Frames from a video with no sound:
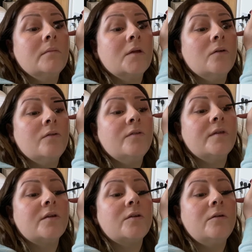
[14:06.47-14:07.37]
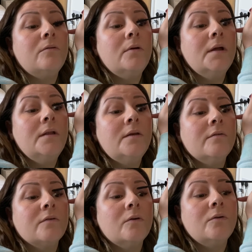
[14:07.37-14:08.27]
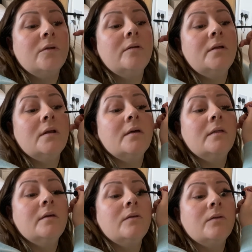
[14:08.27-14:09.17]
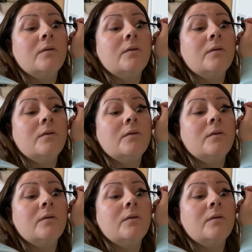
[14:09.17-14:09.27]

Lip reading: God, it's actually really difficult doing it like this.